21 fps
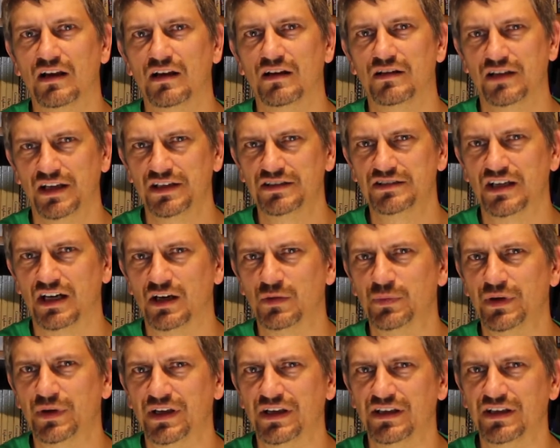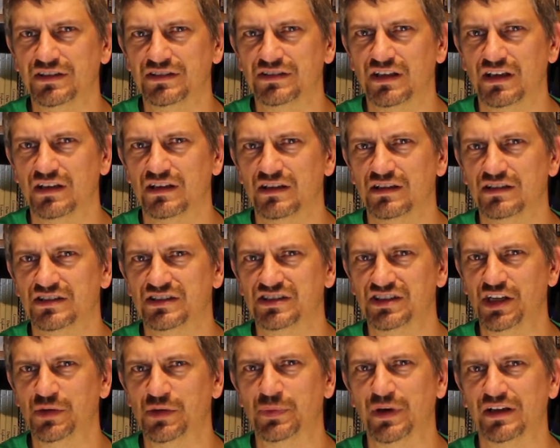Next up is
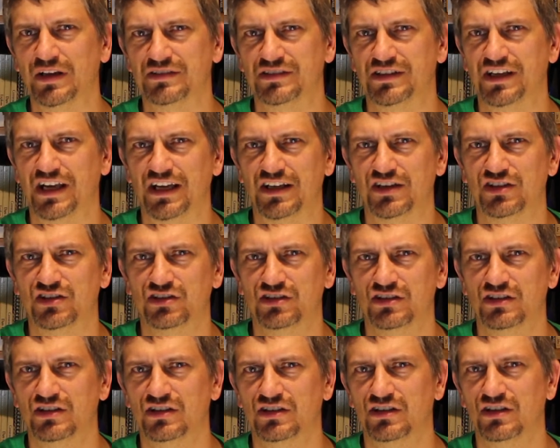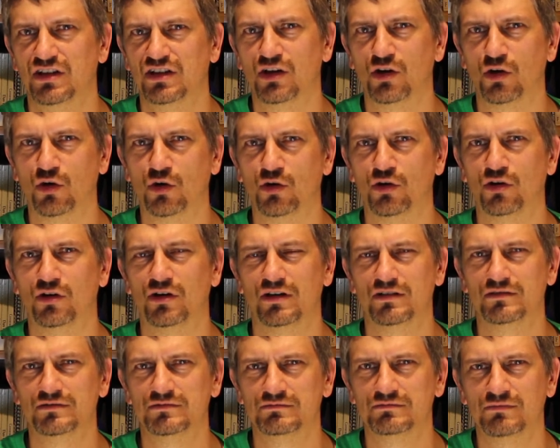Snip and Sketch, or
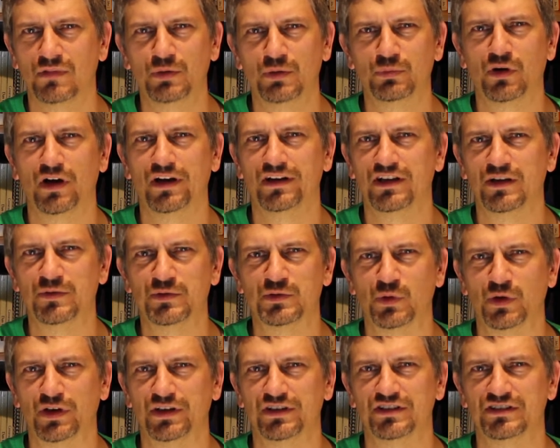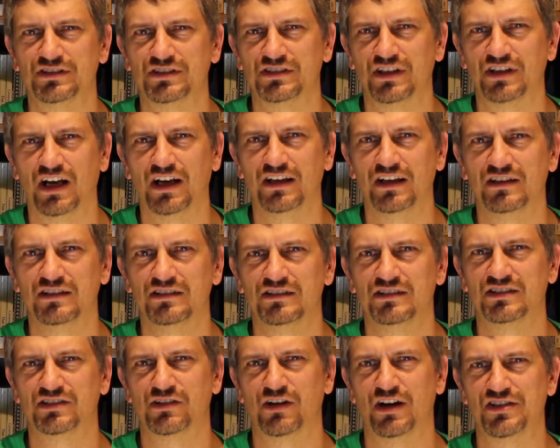my brain keeps wanting to say
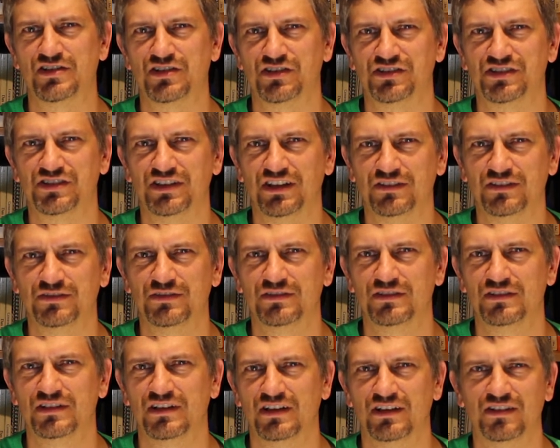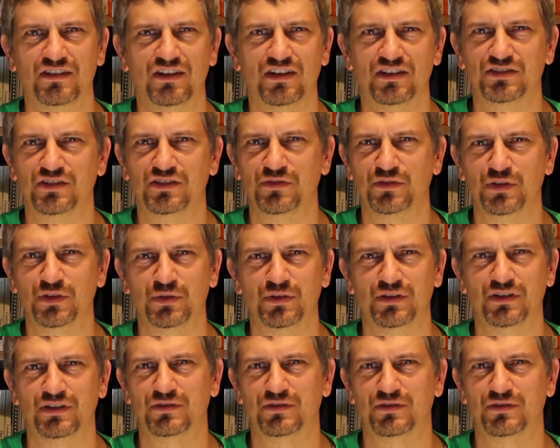scratch and sniff, and those of you in the